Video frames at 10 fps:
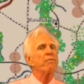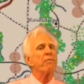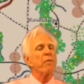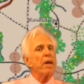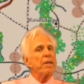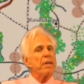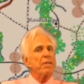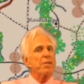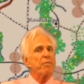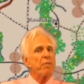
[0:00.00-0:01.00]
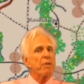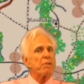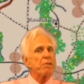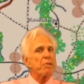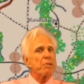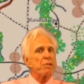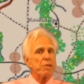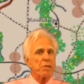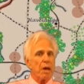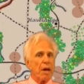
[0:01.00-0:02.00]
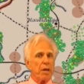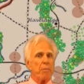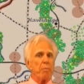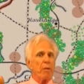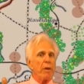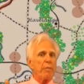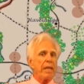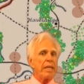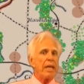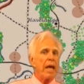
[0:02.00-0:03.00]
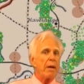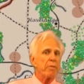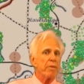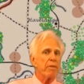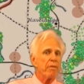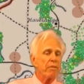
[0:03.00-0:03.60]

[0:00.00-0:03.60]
frontage versus deployment in depth.